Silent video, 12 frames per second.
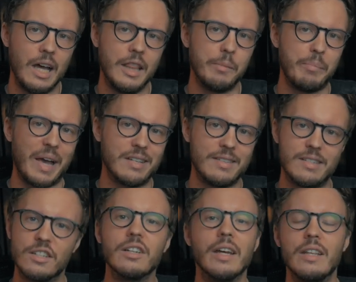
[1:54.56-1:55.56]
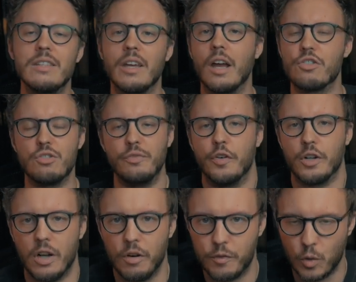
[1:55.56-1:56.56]
the best, and they actually
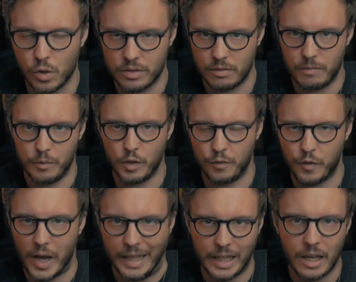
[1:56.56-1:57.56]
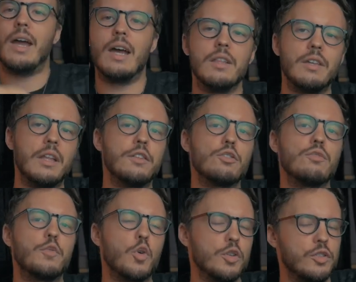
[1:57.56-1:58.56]
figured out, of course, they're fake. And then there's,
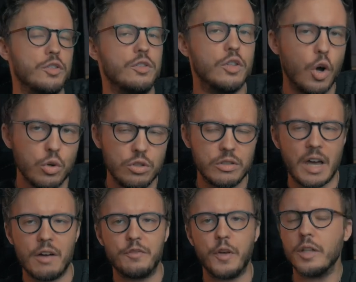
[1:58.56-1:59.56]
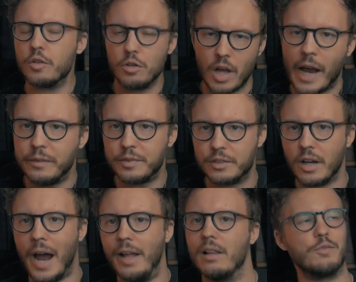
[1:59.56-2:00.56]
of course, those that fake their
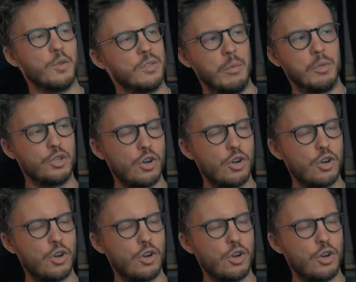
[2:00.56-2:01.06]
lifestyle. For example,